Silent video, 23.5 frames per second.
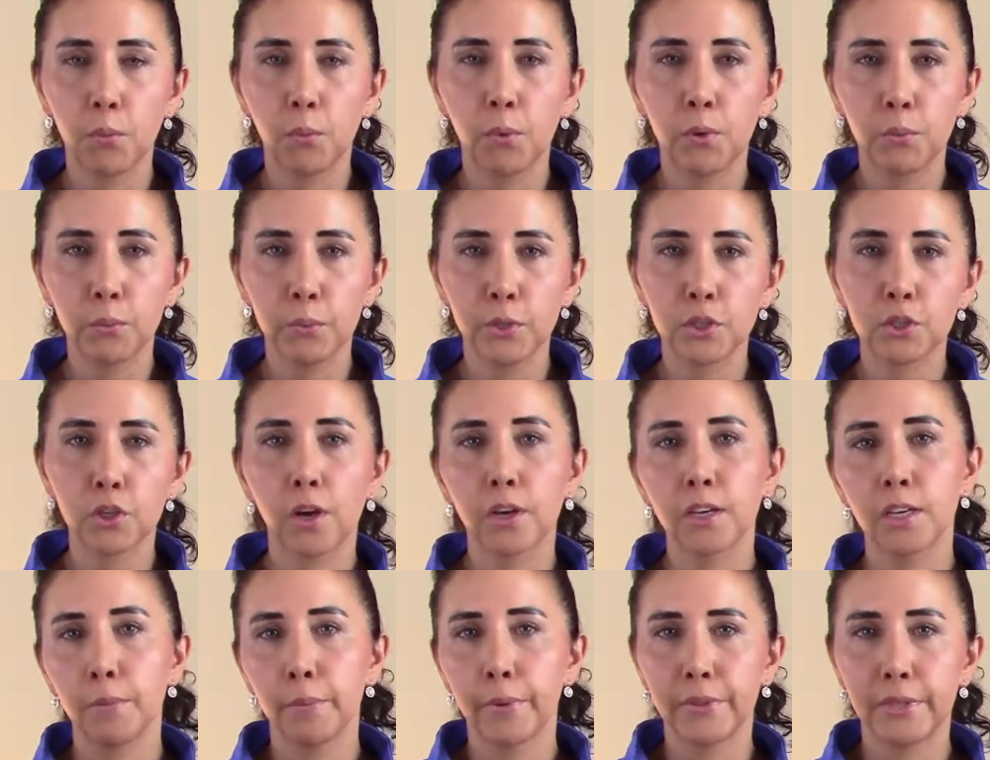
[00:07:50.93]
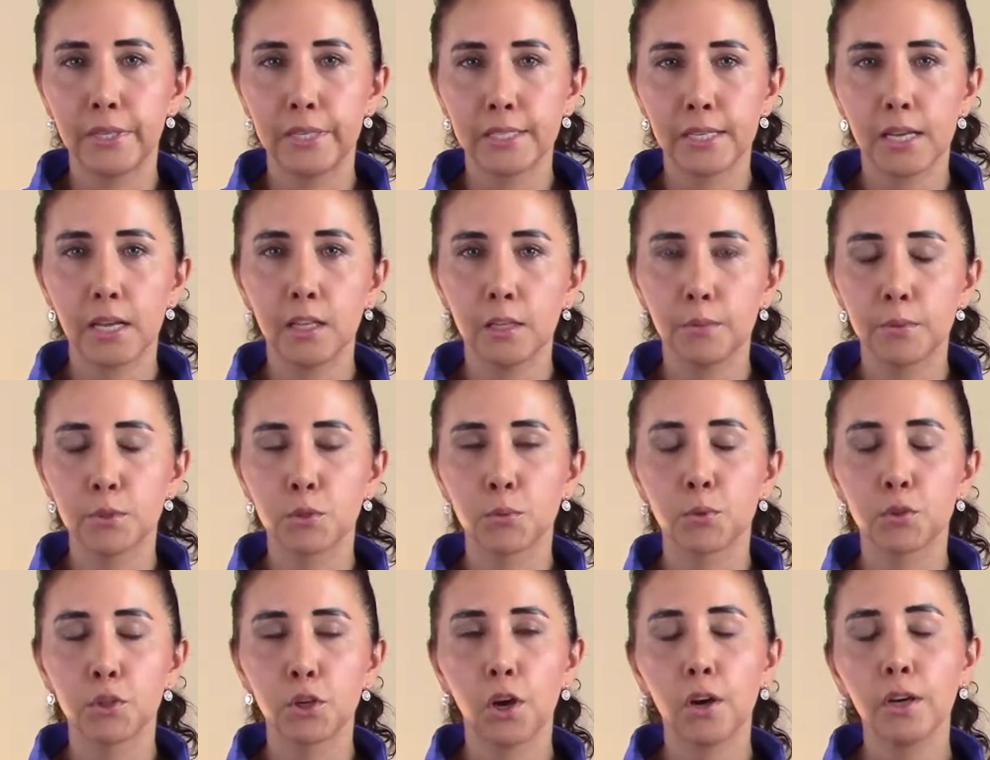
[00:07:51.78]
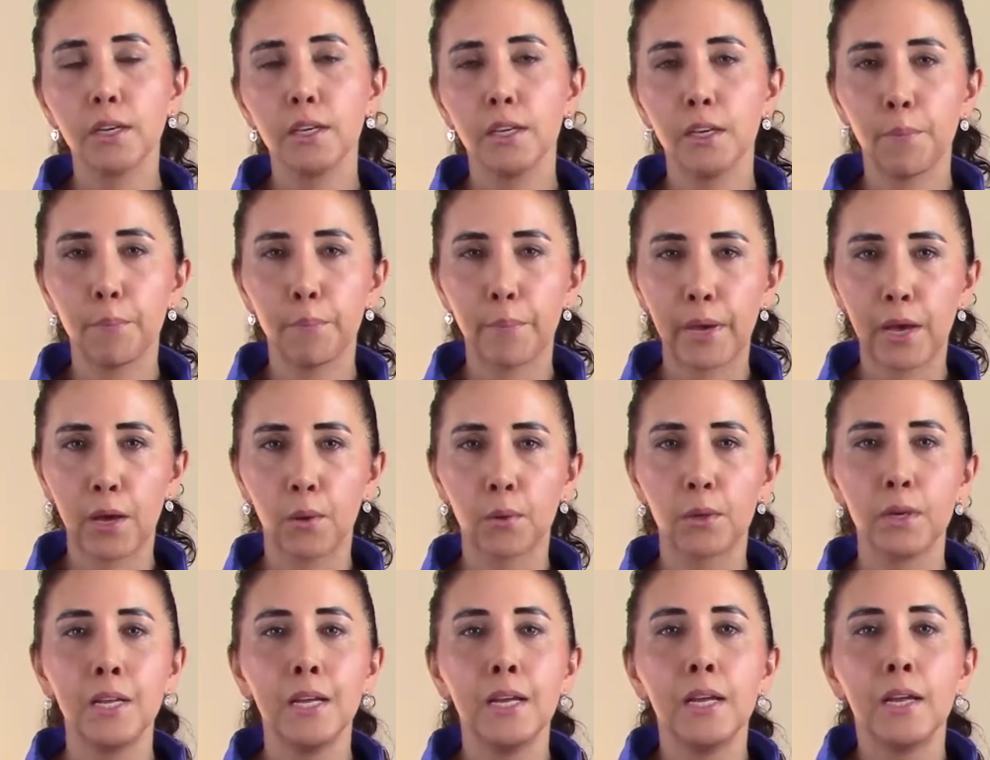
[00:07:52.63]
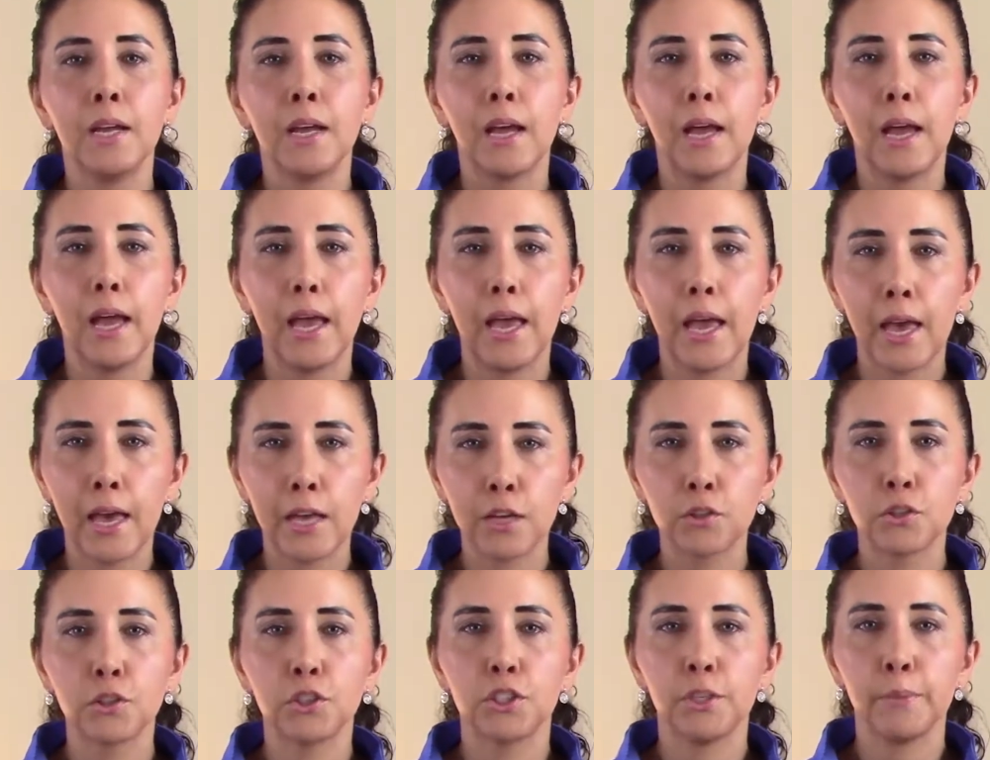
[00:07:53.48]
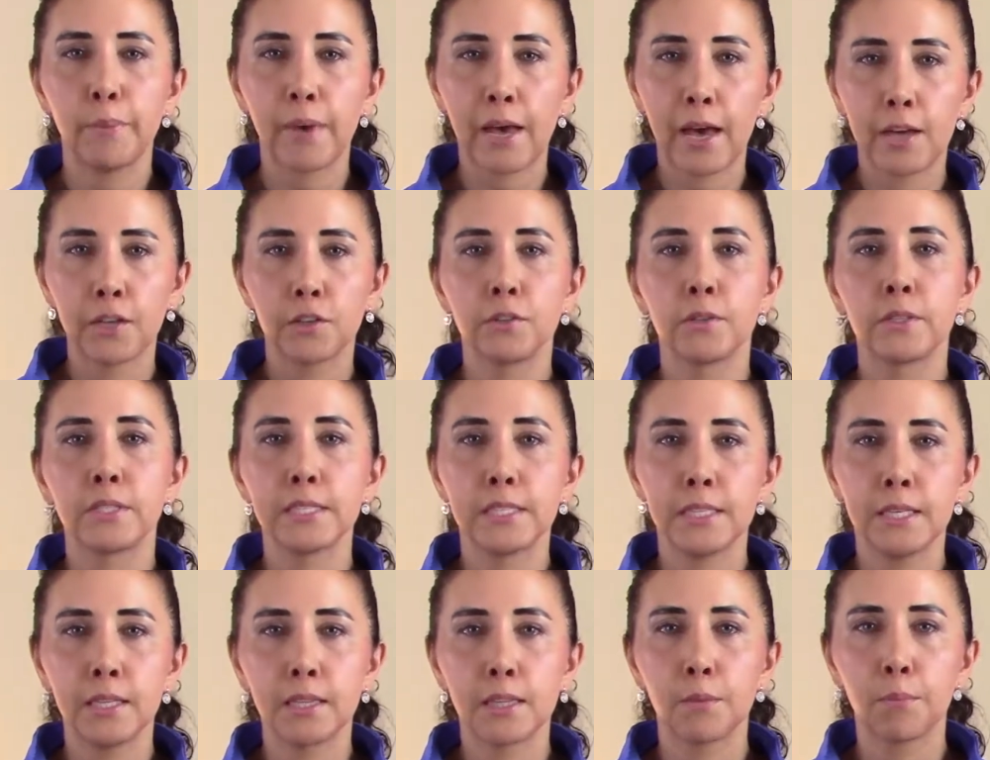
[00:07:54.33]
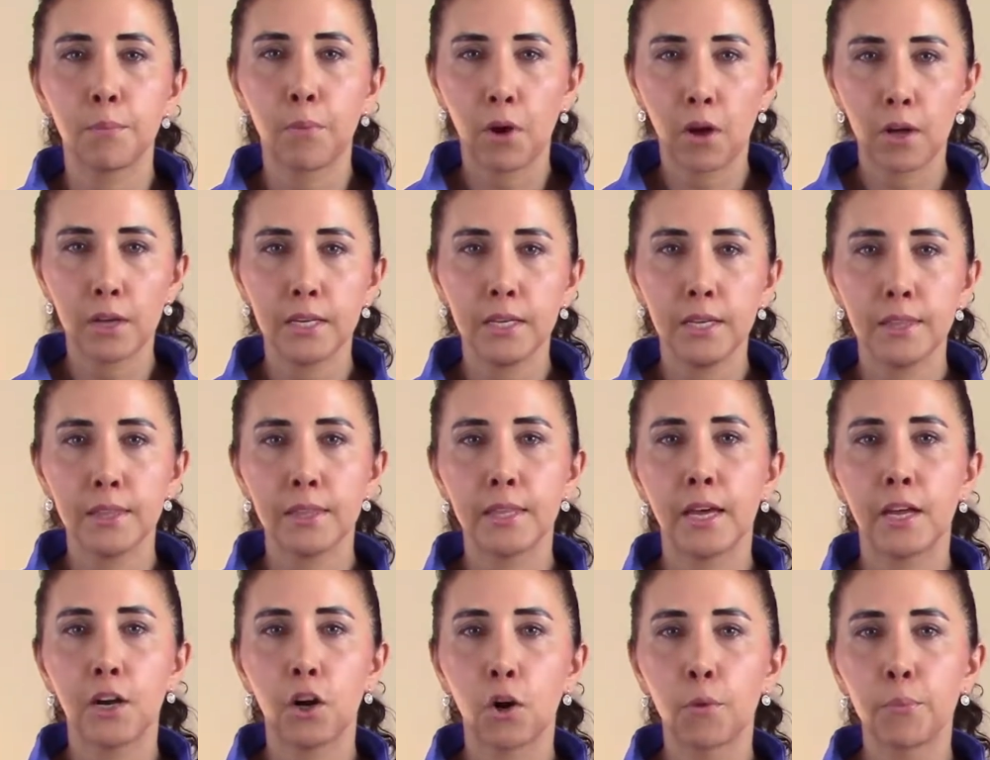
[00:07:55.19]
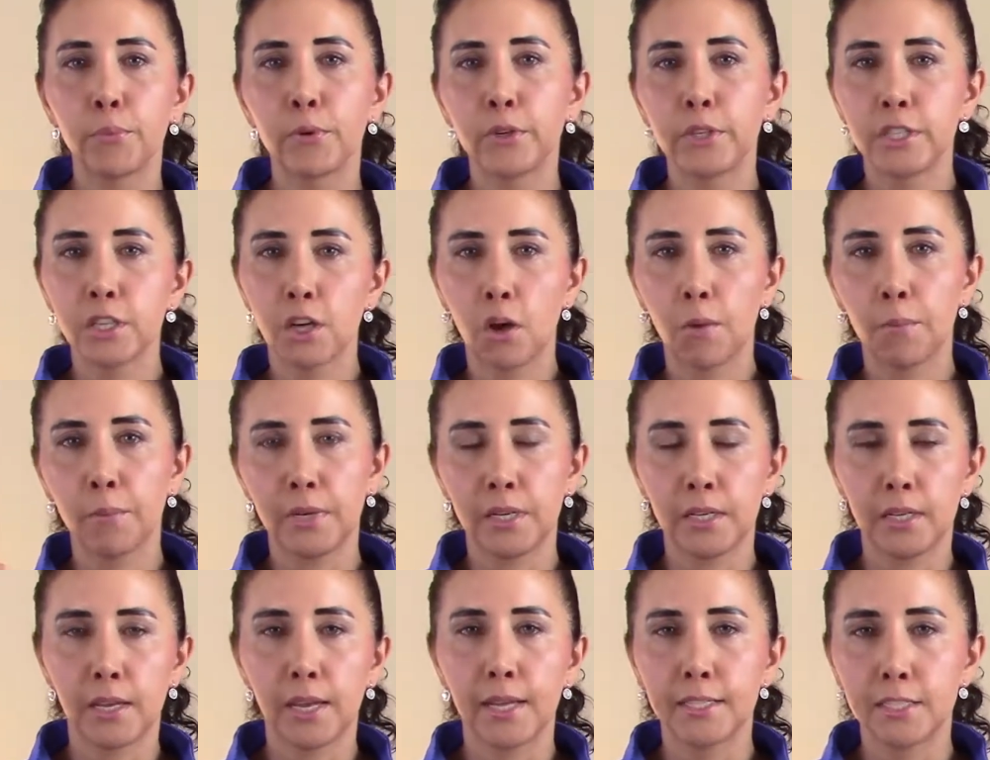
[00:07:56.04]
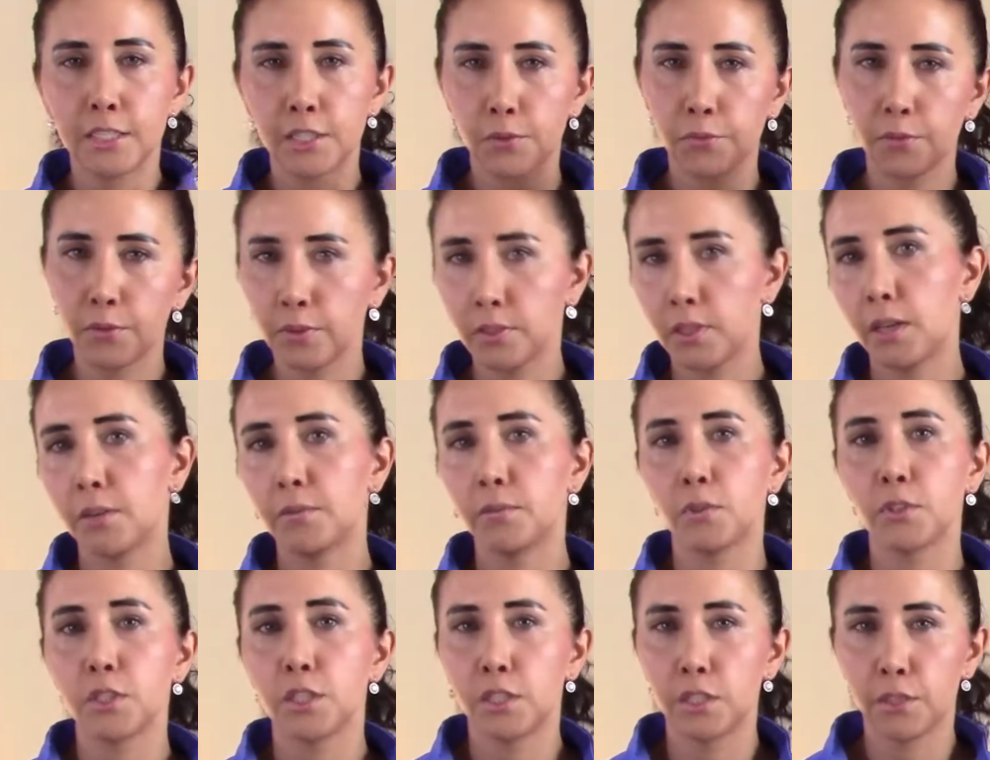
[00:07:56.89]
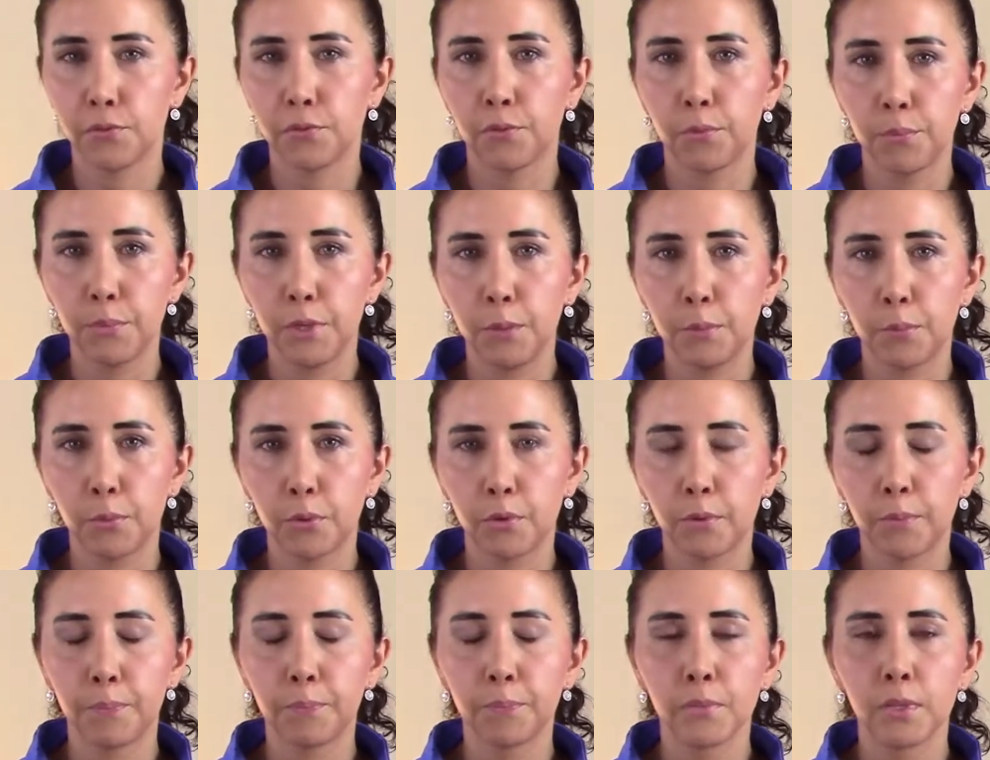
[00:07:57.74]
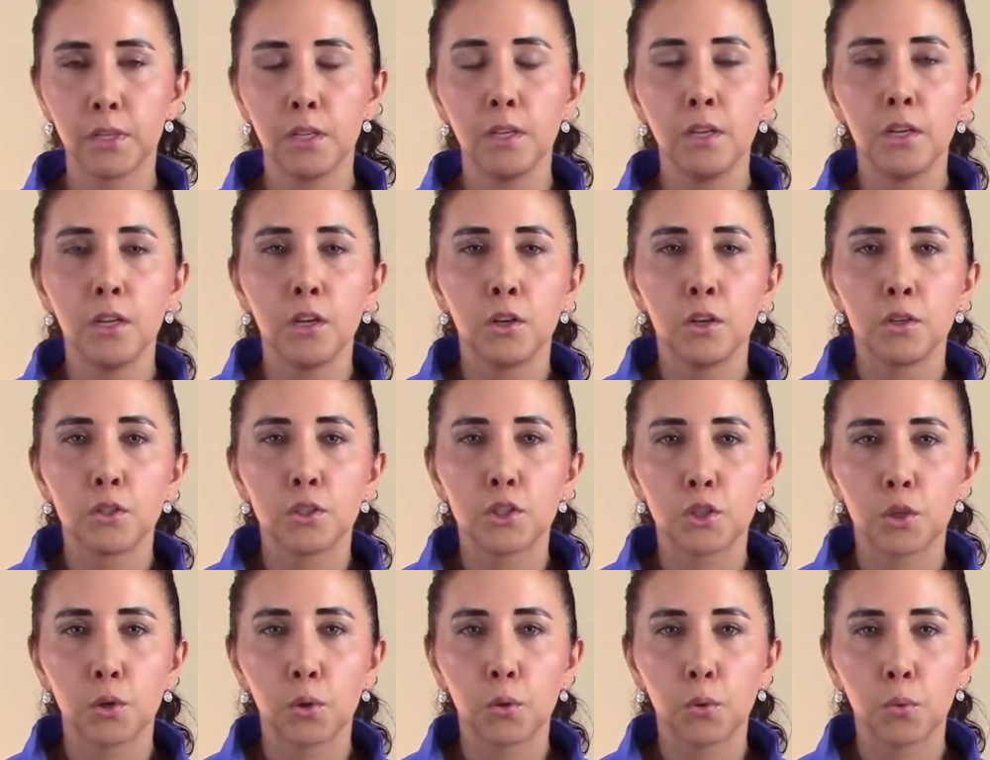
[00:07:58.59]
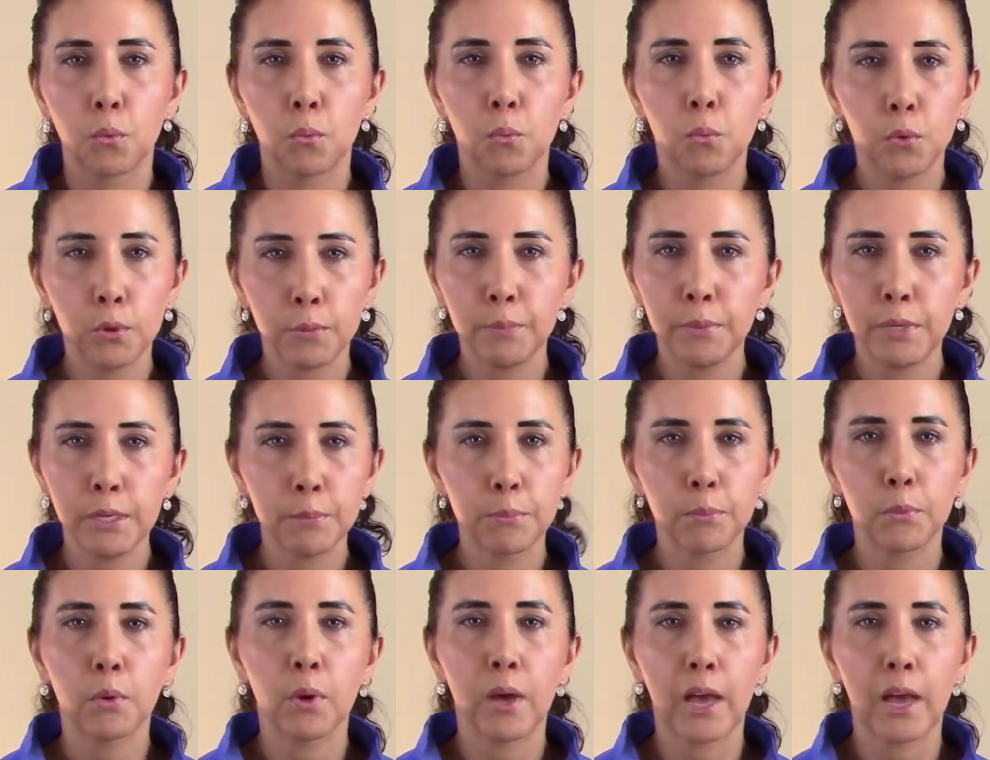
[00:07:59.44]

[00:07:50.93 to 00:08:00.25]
When we're talking about these elements, we're talking about energy patterns in the body that are predominant at different levels in different people. So wood people